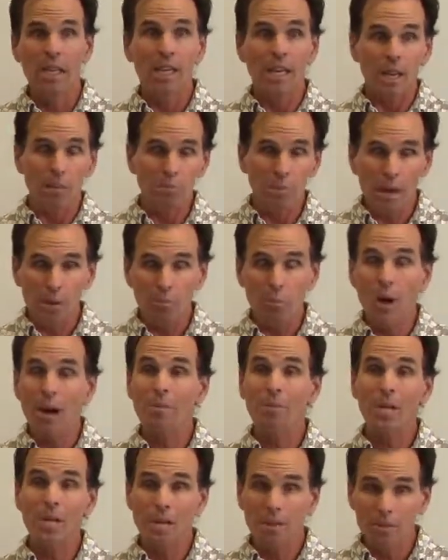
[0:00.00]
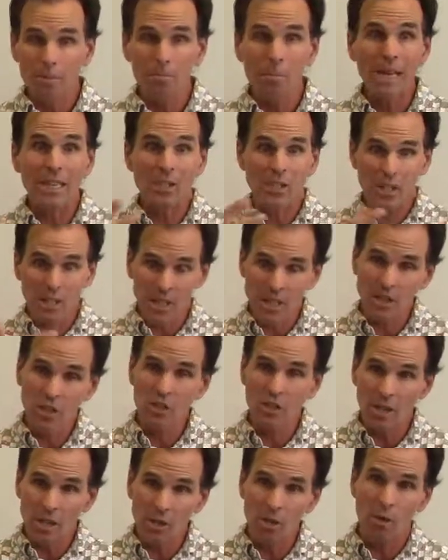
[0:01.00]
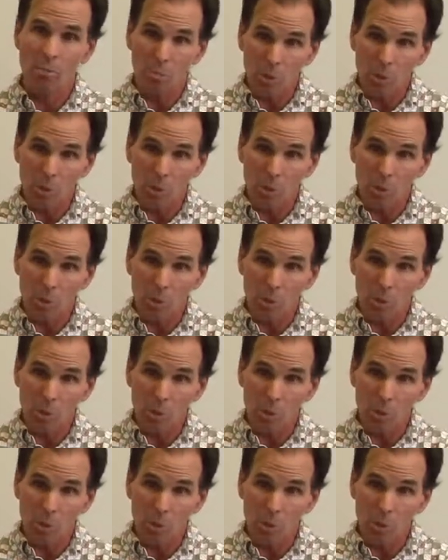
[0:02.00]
And probably in the best case scenario,